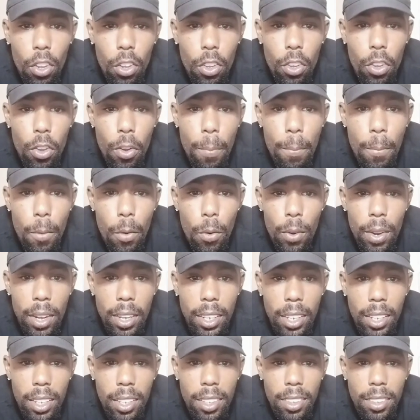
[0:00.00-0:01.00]
your
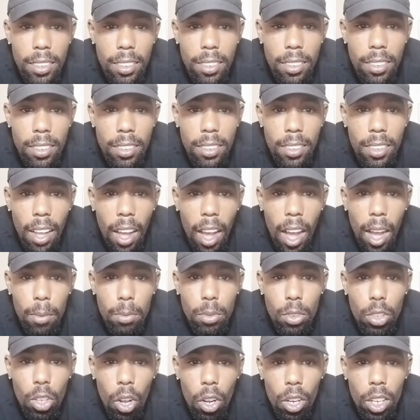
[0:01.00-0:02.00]
meridians.
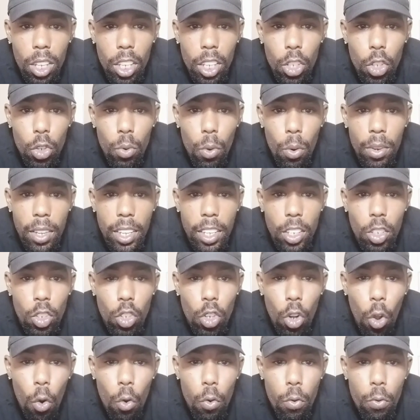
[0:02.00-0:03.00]
I'm talking, you won't get
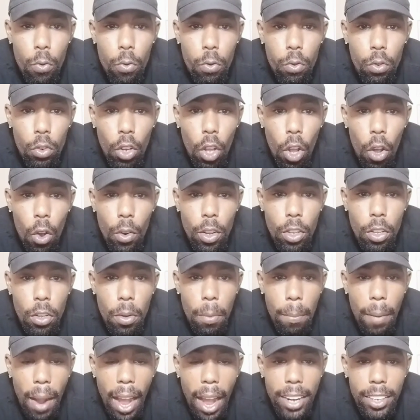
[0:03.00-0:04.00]
no flow in
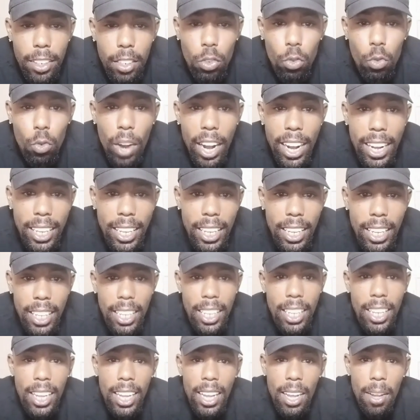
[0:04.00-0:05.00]
your body's Reiki,
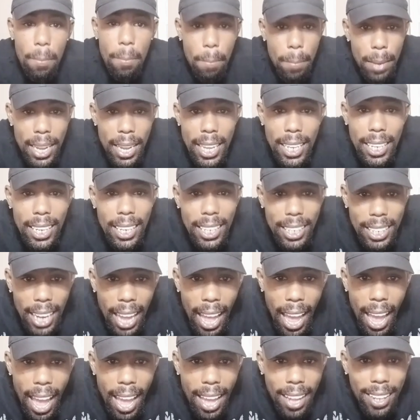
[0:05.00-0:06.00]
meaning
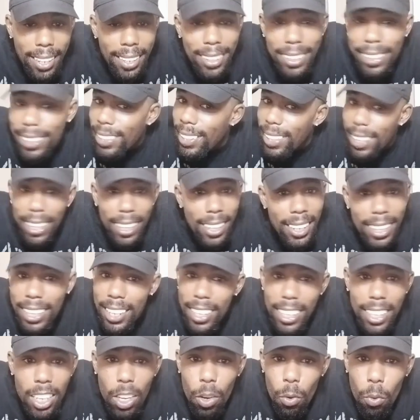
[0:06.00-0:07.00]
that
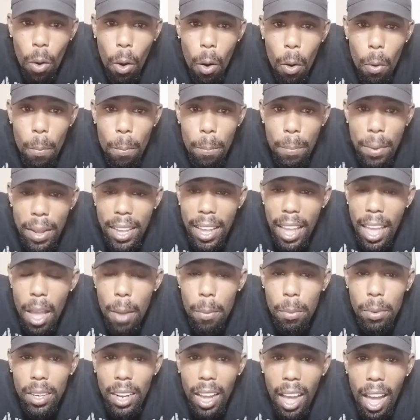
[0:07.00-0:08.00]
you won't be
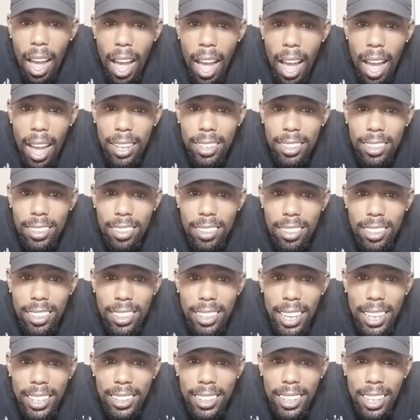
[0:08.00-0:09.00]
able to
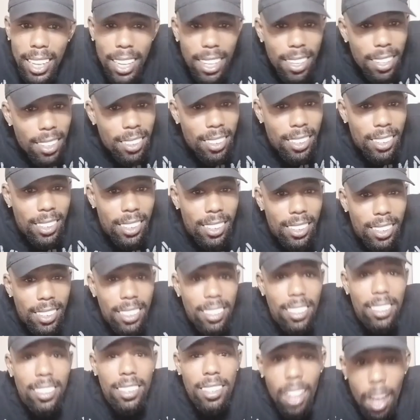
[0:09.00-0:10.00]
oxygenate the energy
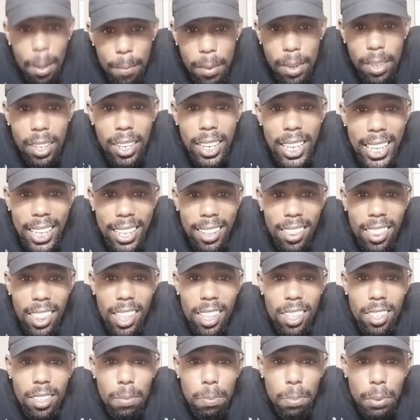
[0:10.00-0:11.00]
that's coming in
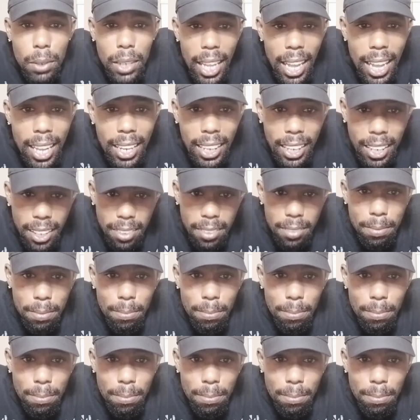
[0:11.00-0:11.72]
this planet,